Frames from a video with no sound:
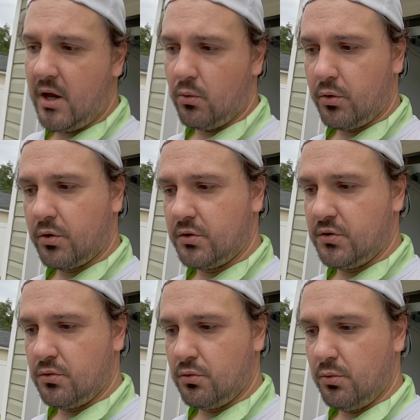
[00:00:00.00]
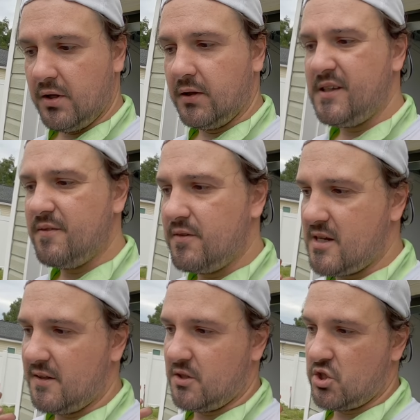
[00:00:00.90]
in order to
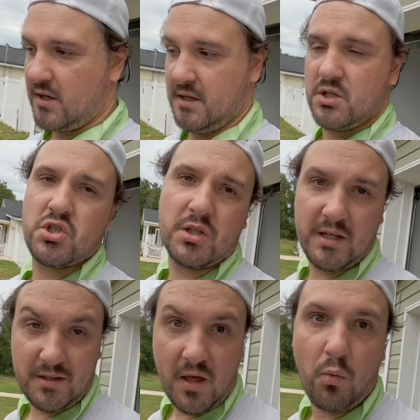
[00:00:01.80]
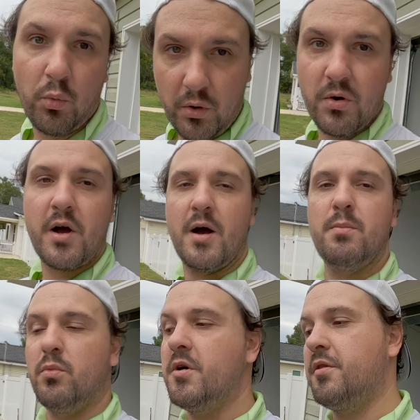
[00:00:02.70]
alleviate the check engine light that will
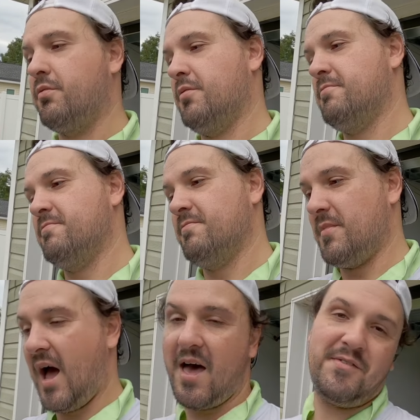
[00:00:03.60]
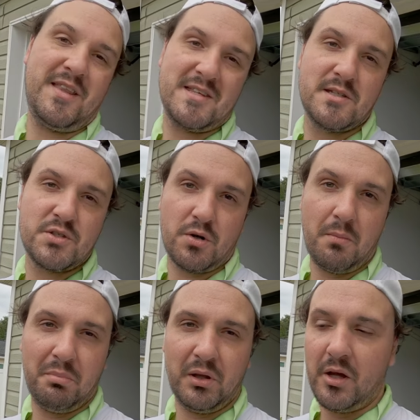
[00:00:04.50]
come with having that sensor
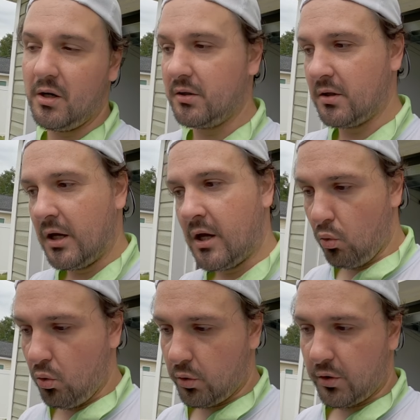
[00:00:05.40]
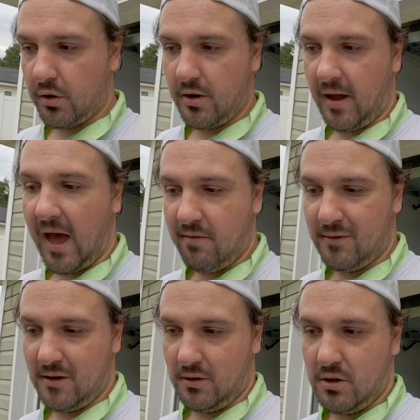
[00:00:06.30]
unplugged, or
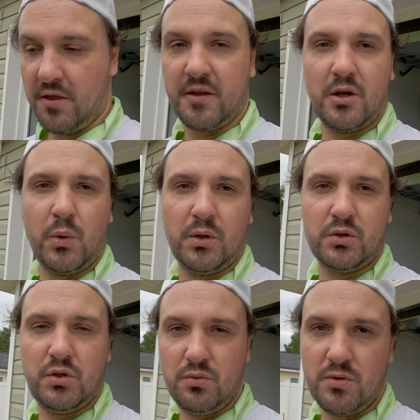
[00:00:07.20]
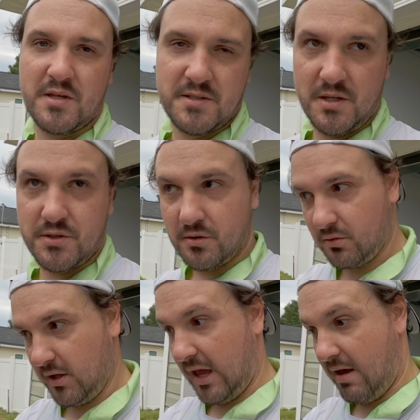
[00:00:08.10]
having nothing going to the
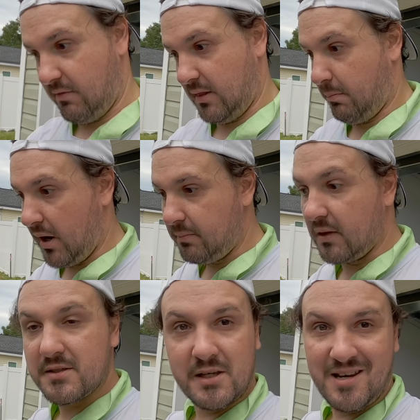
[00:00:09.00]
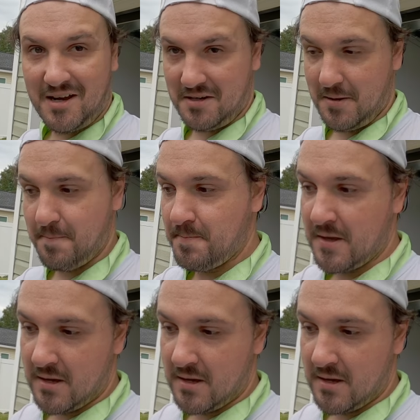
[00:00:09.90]
sensor, like having the pipe disconnected,